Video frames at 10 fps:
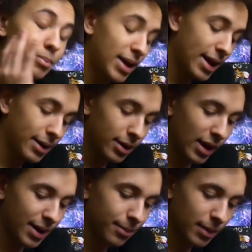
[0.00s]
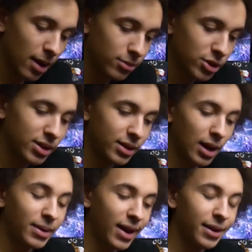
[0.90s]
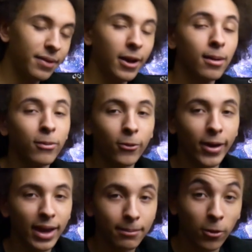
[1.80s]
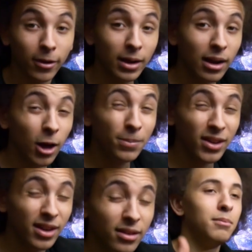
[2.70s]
But yeah, again, I'm just gonna I'm gonna end it there before I get more upset.